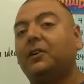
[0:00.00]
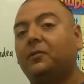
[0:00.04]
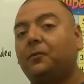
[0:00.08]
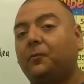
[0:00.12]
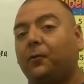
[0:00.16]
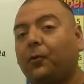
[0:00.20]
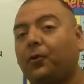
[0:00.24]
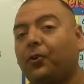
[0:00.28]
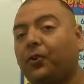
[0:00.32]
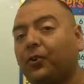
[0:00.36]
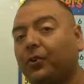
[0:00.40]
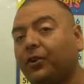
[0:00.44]

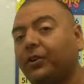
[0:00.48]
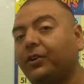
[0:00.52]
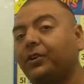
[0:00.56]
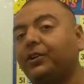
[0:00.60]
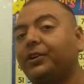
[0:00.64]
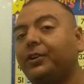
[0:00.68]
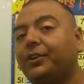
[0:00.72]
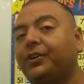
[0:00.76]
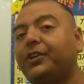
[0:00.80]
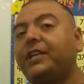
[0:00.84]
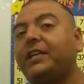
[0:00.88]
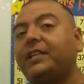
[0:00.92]
for
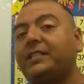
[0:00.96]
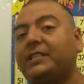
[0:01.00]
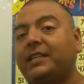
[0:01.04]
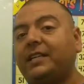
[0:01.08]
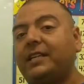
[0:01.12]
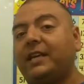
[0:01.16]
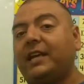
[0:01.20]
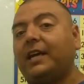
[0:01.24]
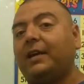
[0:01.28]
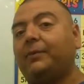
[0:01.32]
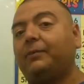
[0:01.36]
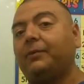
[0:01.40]
your
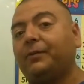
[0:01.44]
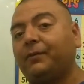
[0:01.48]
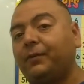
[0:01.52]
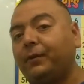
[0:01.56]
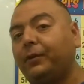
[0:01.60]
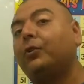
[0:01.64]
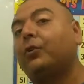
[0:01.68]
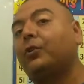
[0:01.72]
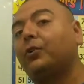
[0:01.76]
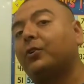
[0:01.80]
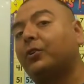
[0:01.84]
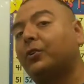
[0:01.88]
DTM if
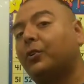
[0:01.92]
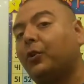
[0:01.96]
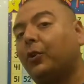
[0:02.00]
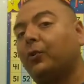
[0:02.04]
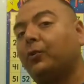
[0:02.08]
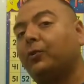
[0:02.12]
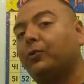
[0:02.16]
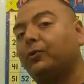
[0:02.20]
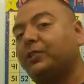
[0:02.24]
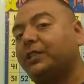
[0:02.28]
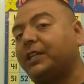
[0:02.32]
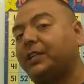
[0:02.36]
you go to
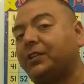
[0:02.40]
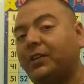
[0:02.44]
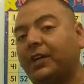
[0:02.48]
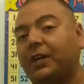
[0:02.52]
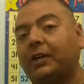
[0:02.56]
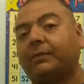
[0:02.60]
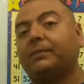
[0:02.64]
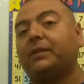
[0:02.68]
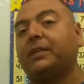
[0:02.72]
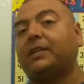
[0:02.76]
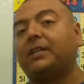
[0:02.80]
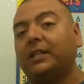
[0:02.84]
coach and you
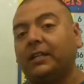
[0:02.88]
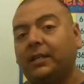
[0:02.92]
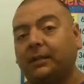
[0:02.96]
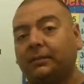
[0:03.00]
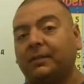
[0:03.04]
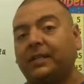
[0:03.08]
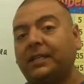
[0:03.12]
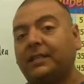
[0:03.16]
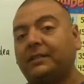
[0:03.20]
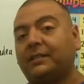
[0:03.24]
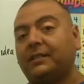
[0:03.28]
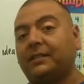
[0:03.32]
help the
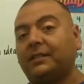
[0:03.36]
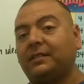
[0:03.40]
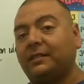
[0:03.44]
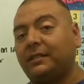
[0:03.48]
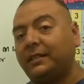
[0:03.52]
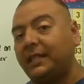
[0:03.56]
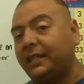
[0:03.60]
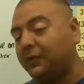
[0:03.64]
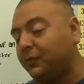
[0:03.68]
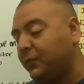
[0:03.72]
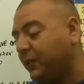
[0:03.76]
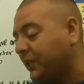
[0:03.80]
club get to
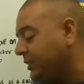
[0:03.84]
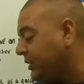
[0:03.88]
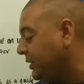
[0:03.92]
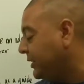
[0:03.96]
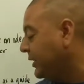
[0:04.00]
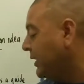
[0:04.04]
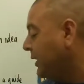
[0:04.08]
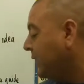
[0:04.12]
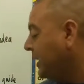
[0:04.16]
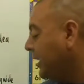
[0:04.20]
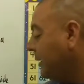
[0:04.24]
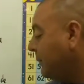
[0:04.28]
distinguish
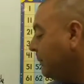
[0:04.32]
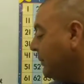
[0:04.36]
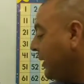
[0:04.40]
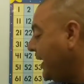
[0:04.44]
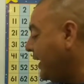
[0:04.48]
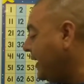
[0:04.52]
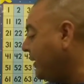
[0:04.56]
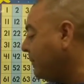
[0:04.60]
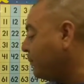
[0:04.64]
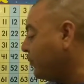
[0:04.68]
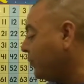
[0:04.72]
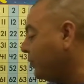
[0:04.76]

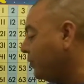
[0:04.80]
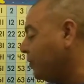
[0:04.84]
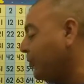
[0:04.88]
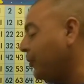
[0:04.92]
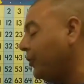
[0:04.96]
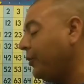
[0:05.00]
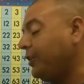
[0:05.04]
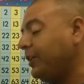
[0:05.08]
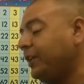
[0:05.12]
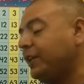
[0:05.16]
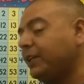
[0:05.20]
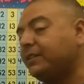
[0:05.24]
by April
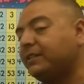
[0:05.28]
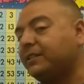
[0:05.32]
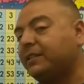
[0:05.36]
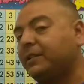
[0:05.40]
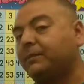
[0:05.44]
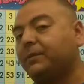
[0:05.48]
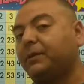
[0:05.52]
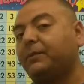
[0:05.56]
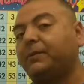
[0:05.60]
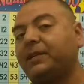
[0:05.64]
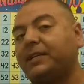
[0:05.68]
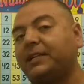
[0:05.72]
30th,
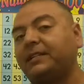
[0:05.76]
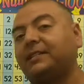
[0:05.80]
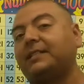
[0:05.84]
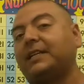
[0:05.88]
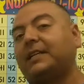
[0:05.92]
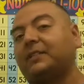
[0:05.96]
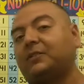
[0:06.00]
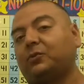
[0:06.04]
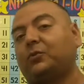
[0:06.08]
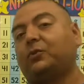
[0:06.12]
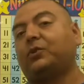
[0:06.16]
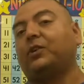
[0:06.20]
simply because
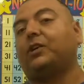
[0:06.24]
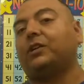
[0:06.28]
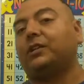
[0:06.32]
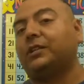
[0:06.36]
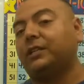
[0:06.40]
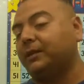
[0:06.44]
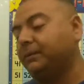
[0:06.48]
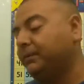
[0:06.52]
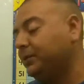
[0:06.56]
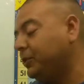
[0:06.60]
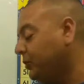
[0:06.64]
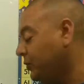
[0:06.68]
that's where our
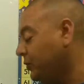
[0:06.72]
club